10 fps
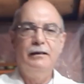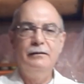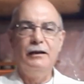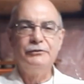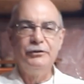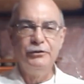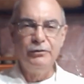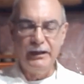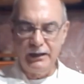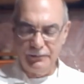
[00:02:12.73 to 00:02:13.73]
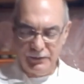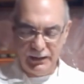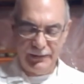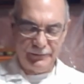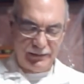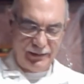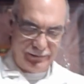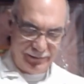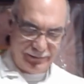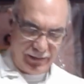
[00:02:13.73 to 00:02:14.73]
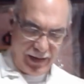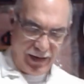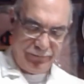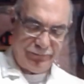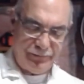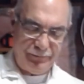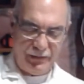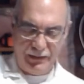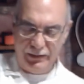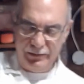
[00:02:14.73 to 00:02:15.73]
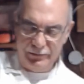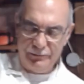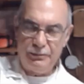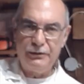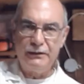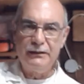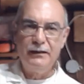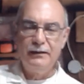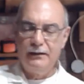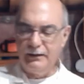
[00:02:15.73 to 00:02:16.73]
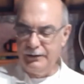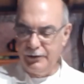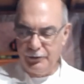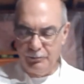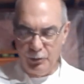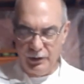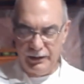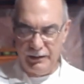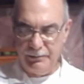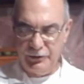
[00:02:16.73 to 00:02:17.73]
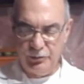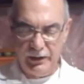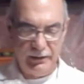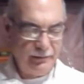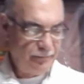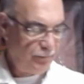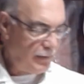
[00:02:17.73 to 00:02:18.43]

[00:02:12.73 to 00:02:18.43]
Now to do that, I'm going to have to cut this in half, and I need to put another board in between.